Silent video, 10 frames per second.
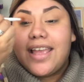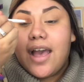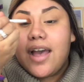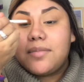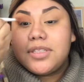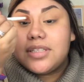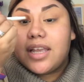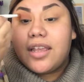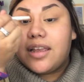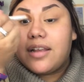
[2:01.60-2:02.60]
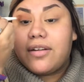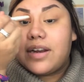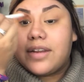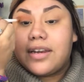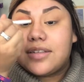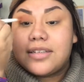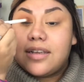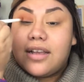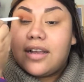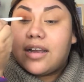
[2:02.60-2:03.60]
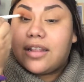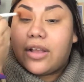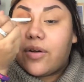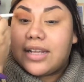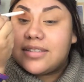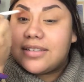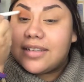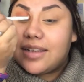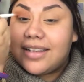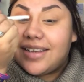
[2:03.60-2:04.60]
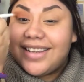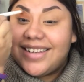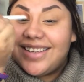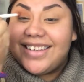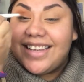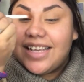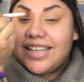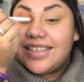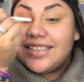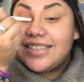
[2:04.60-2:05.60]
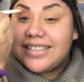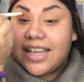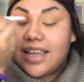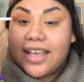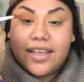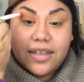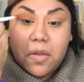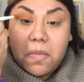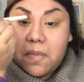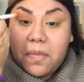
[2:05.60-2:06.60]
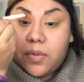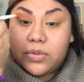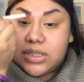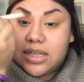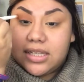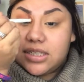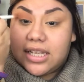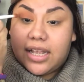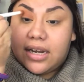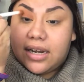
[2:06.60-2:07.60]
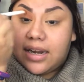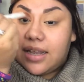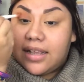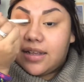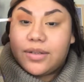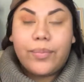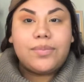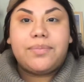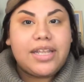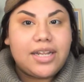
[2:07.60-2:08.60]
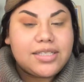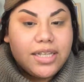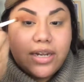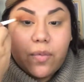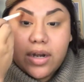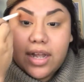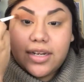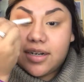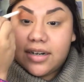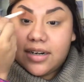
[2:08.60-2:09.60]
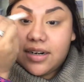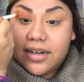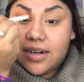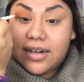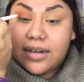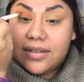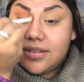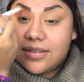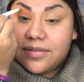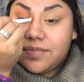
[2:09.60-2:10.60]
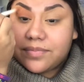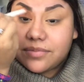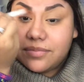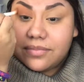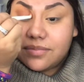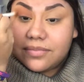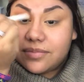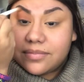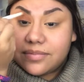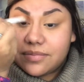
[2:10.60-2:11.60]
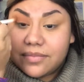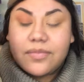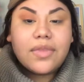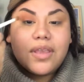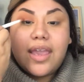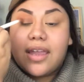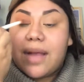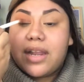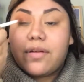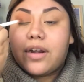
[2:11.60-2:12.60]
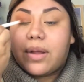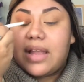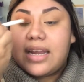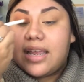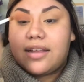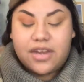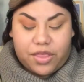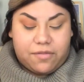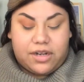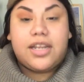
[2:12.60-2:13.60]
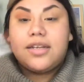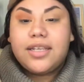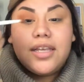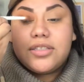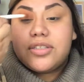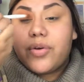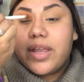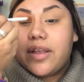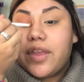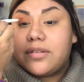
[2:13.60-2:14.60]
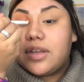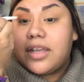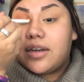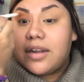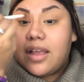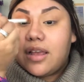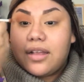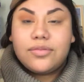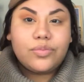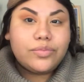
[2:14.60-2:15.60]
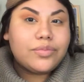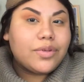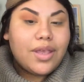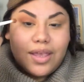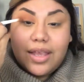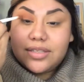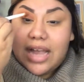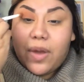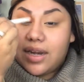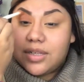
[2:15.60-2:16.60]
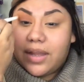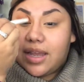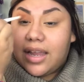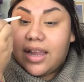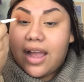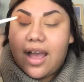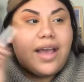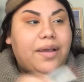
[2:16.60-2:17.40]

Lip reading: just throwing it on there, and I wanted it to be another fall look, but like one color. And I wanted it to be like orangey, brown, and I feel like this color